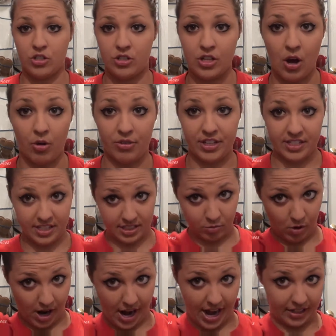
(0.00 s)
So this is
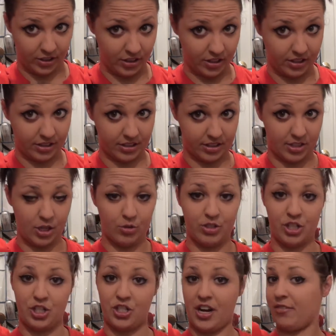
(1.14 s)
why I look so
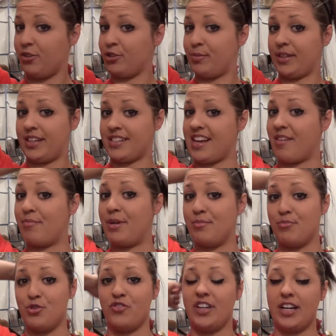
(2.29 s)
disheveled, because I've
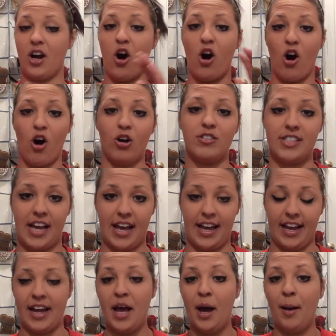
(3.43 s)
been moving all
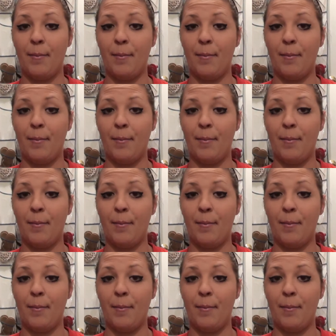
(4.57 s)
day,